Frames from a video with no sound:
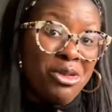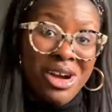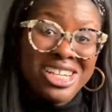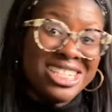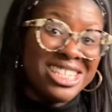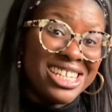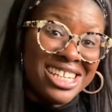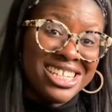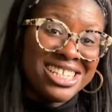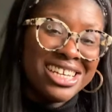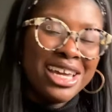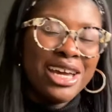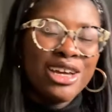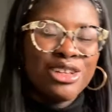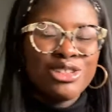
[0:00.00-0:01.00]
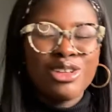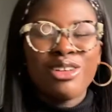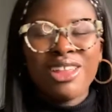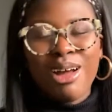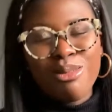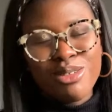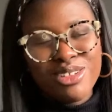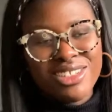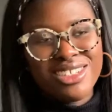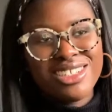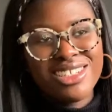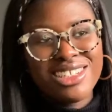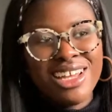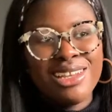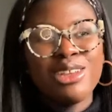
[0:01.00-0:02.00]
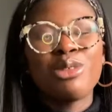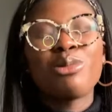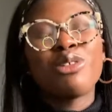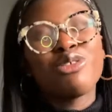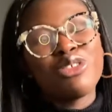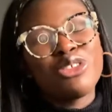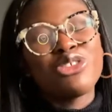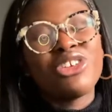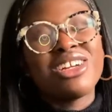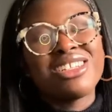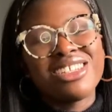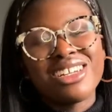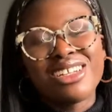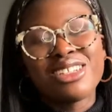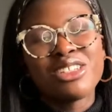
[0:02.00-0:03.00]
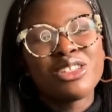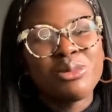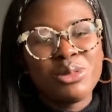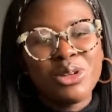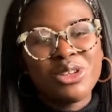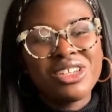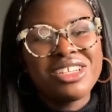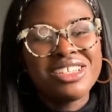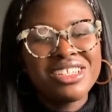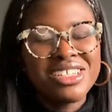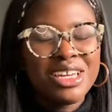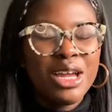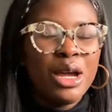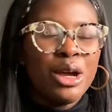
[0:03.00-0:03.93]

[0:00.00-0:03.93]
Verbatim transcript: what I did. So that was a little bit frustrating, to be honest.